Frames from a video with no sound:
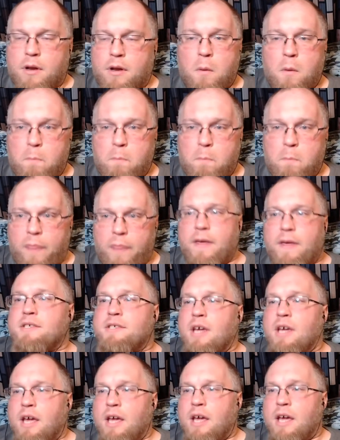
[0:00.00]
But this
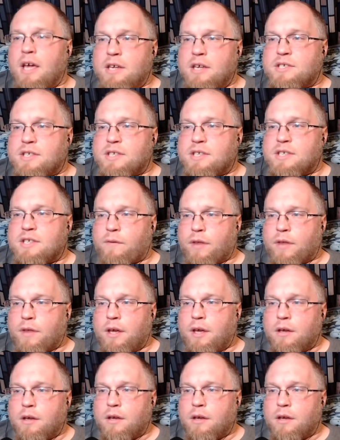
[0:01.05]
is definitely,